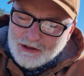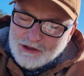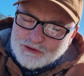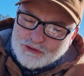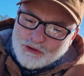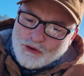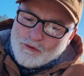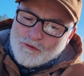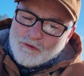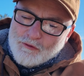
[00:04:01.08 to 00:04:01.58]

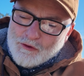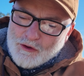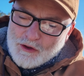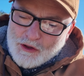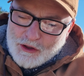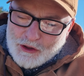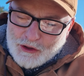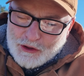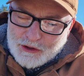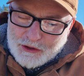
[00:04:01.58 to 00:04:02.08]
So
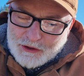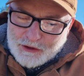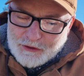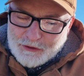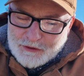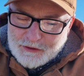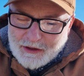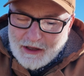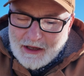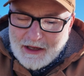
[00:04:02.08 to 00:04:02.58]

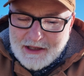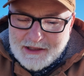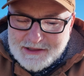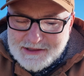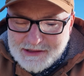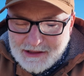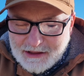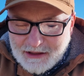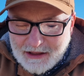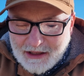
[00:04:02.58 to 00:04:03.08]

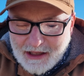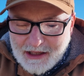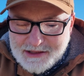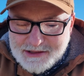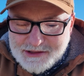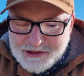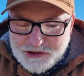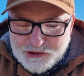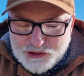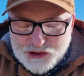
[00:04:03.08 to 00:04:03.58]
it's
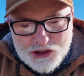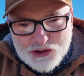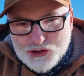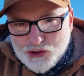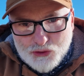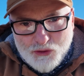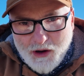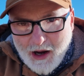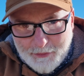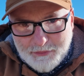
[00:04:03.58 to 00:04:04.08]
just
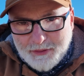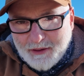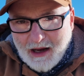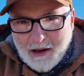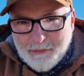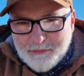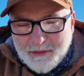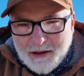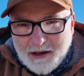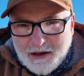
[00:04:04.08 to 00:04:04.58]
show up
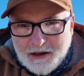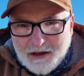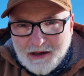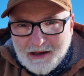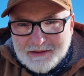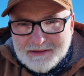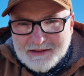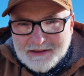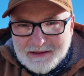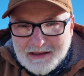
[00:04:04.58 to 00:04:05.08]

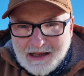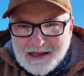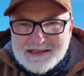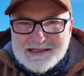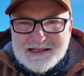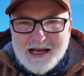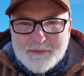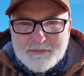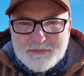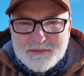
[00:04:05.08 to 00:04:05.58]

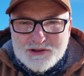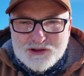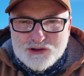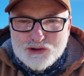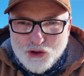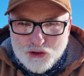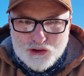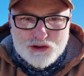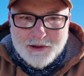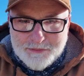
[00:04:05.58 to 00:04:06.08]
some
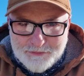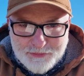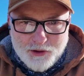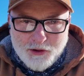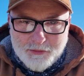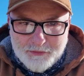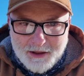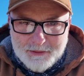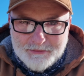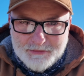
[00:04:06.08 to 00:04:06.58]
social
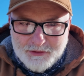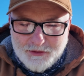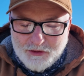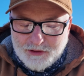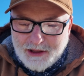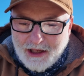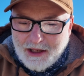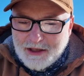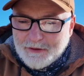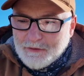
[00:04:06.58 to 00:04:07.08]
problem.
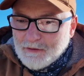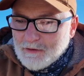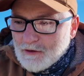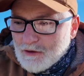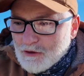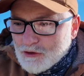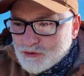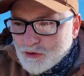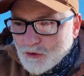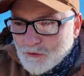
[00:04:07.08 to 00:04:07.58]
Okay,
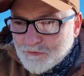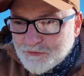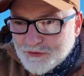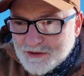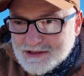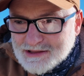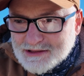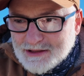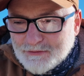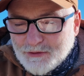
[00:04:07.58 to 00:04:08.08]
so
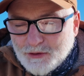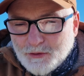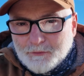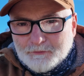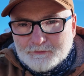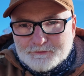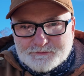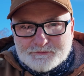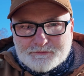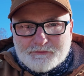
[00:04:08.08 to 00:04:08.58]
first of all,
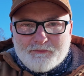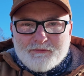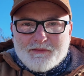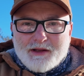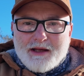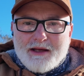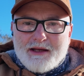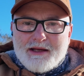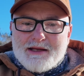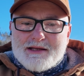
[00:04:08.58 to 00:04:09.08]

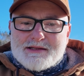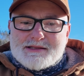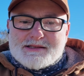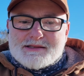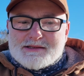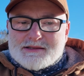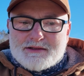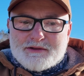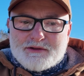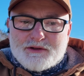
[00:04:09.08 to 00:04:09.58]

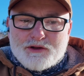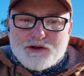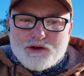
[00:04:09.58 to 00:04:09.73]
it's,